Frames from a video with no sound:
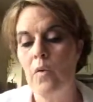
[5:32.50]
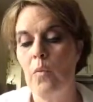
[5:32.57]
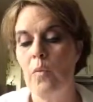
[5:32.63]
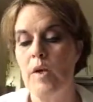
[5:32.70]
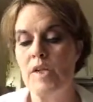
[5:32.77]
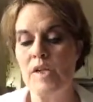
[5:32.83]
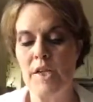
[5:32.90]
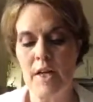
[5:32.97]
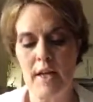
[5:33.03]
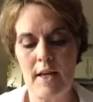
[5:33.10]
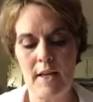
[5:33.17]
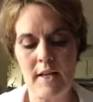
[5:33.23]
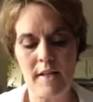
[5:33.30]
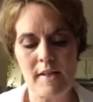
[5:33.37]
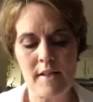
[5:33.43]
which
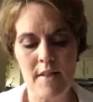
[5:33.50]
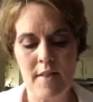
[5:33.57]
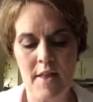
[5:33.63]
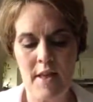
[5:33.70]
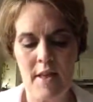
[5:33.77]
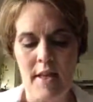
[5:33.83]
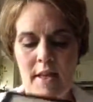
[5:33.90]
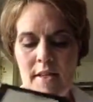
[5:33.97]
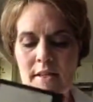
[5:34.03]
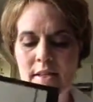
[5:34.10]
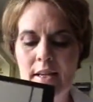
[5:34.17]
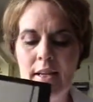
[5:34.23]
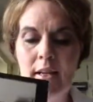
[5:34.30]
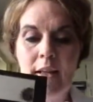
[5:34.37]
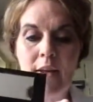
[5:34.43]
is this
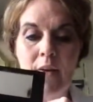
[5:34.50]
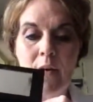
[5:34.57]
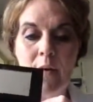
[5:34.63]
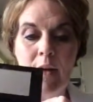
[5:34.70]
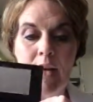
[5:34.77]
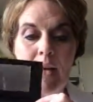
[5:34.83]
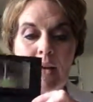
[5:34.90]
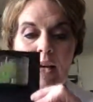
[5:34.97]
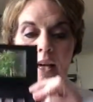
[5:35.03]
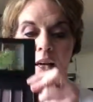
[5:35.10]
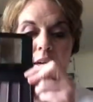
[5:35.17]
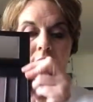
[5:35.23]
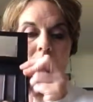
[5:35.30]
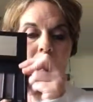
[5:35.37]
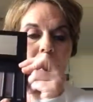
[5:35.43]

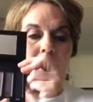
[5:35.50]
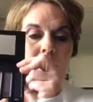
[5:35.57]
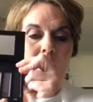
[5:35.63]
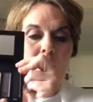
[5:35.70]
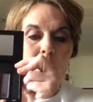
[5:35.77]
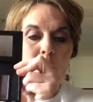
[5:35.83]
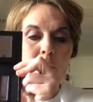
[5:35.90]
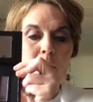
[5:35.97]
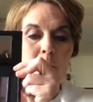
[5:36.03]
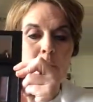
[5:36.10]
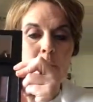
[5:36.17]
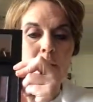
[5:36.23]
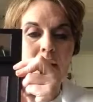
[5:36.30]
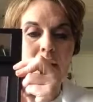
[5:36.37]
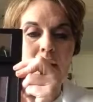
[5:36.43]
glittery
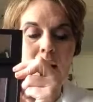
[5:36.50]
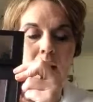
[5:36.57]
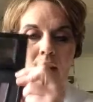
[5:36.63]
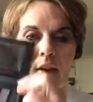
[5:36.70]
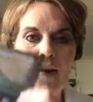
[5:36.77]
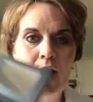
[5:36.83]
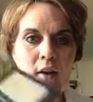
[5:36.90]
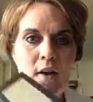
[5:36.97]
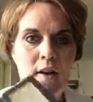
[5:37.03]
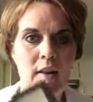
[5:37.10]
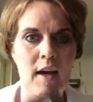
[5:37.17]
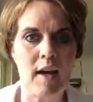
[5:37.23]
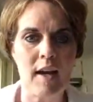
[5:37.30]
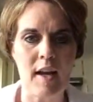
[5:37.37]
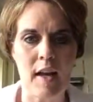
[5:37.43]
purpley color,
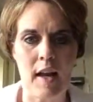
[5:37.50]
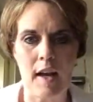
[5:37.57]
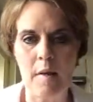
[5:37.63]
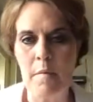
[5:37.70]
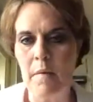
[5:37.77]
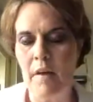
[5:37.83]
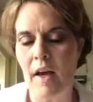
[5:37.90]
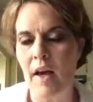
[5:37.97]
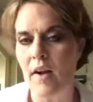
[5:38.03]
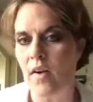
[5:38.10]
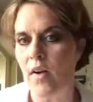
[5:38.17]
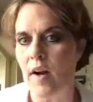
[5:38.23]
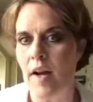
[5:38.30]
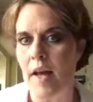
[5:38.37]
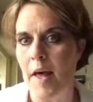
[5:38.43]
like an eggplant
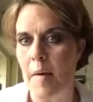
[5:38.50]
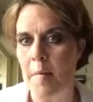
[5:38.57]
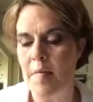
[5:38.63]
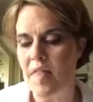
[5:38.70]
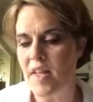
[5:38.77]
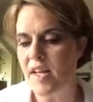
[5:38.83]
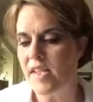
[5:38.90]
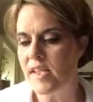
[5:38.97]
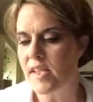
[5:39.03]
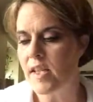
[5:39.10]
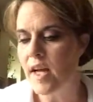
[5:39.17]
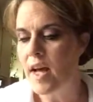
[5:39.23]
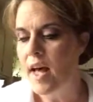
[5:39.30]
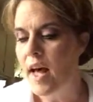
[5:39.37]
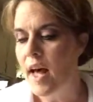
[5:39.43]
or an amethyst,
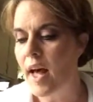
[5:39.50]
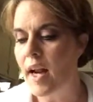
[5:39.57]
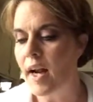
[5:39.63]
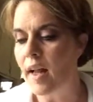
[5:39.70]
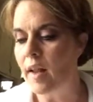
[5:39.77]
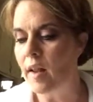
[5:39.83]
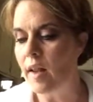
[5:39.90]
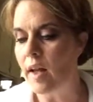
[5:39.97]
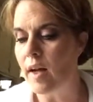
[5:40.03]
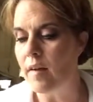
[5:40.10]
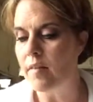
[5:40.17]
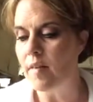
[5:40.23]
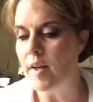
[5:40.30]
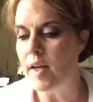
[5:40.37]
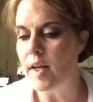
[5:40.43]
and I
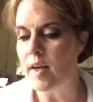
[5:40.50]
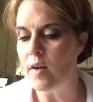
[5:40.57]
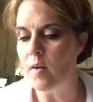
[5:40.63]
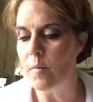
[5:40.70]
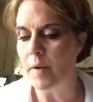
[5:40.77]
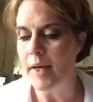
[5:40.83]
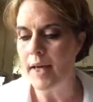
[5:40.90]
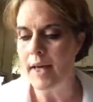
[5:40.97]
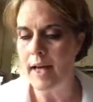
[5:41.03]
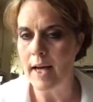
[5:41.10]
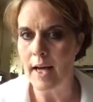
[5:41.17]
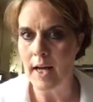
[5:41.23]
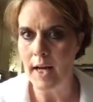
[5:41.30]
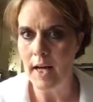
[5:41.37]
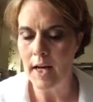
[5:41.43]
love it. Oh my
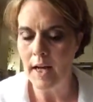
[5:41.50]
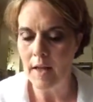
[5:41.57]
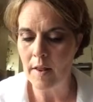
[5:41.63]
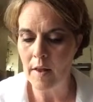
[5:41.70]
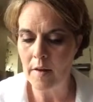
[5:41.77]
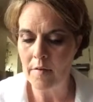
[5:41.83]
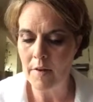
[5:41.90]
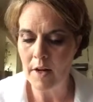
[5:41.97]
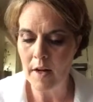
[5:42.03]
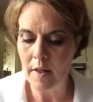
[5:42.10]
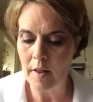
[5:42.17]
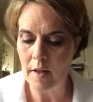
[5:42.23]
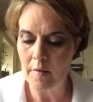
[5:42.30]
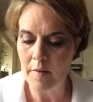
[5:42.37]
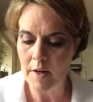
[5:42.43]
god, I love it, I
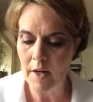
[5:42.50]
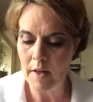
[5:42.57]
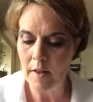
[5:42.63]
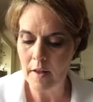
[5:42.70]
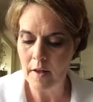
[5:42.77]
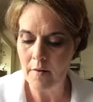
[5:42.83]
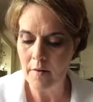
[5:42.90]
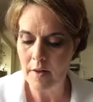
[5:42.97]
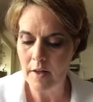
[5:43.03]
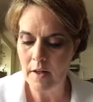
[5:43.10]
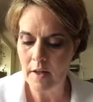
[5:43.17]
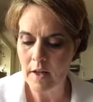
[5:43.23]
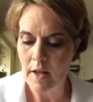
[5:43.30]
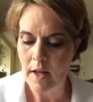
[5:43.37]
love it, I love it.